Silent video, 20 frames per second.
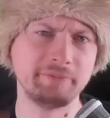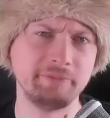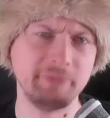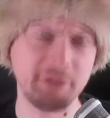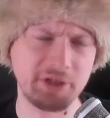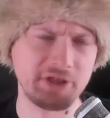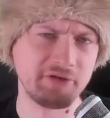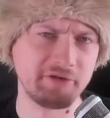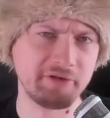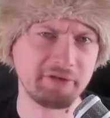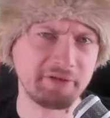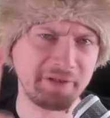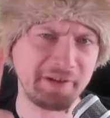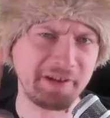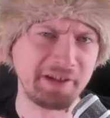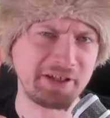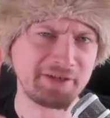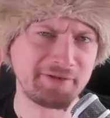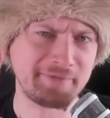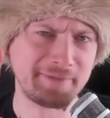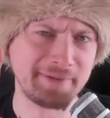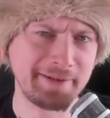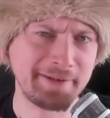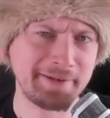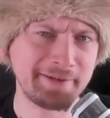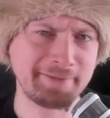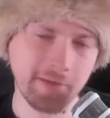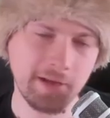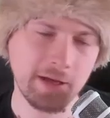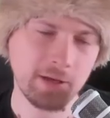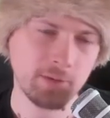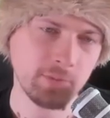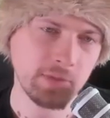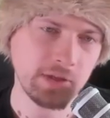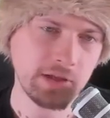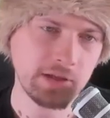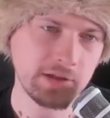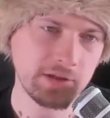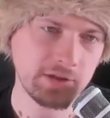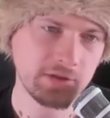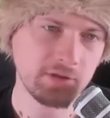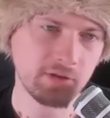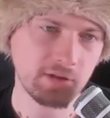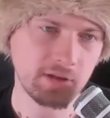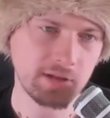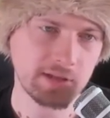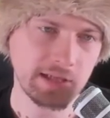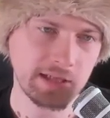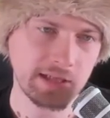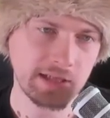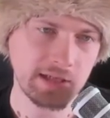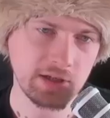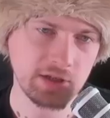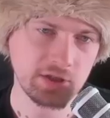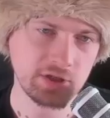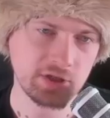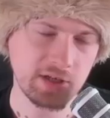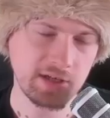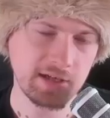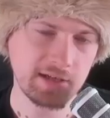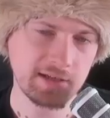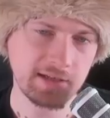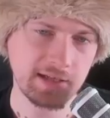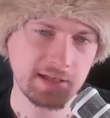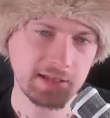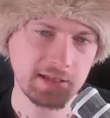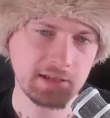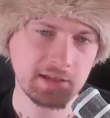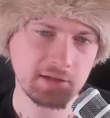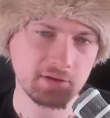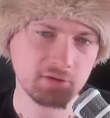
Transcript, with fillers: Mission, not achievement. Now Ming, you are attacking Chagatai?